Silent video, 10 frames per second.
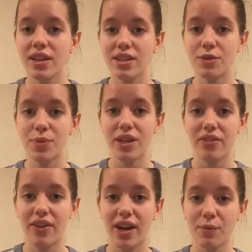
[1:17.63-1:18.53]
to be a
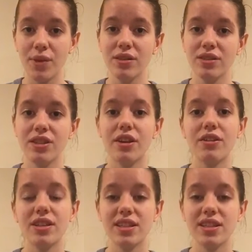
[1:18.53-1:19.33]
fireman, to go to